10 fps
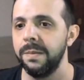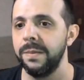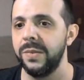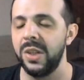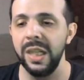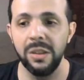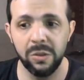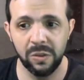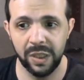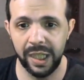try to
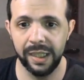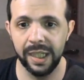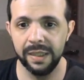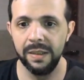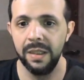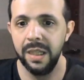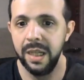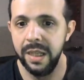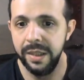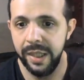say that
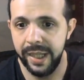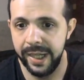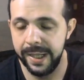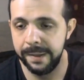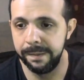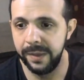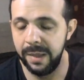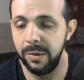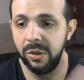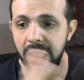the
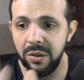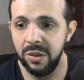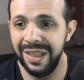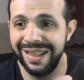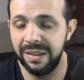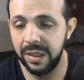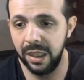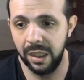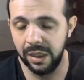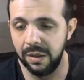mutation is
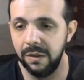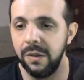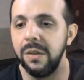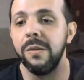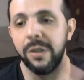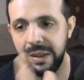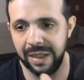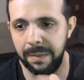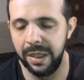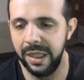killed. For
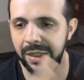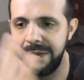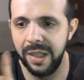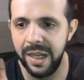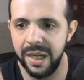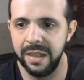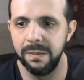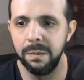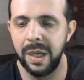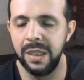example, if
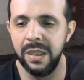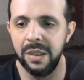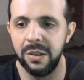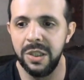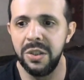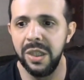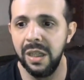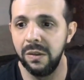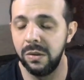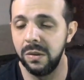my original
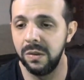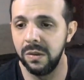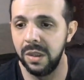source